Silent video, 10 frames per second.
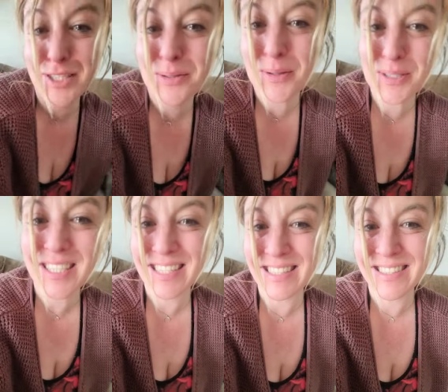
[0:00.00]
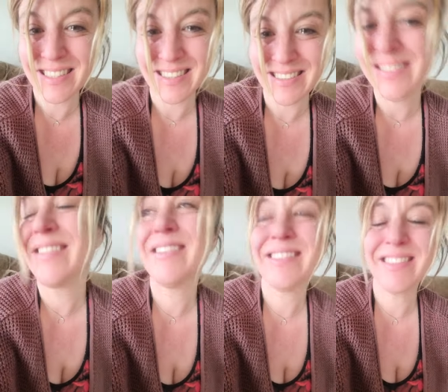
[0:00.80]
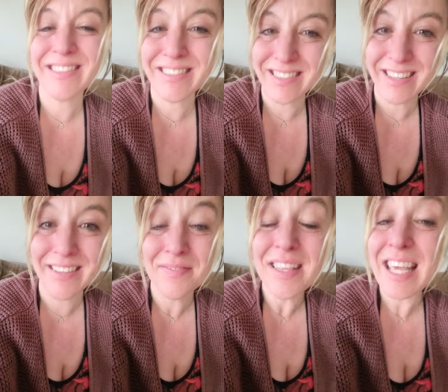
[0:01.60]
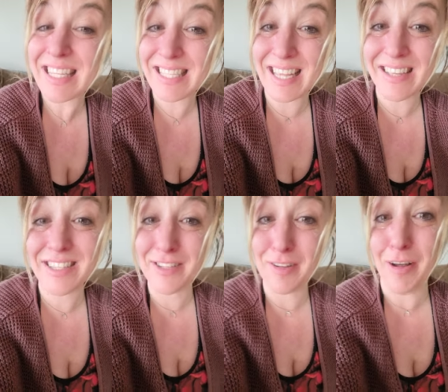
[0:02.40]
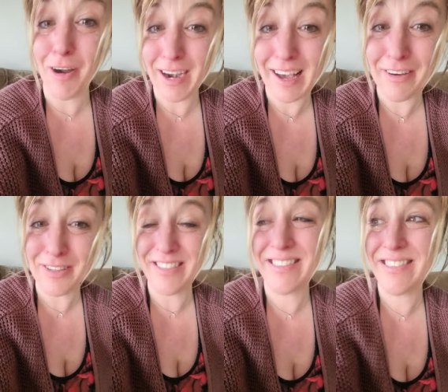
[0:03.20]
two oceans. He sings his little heart out.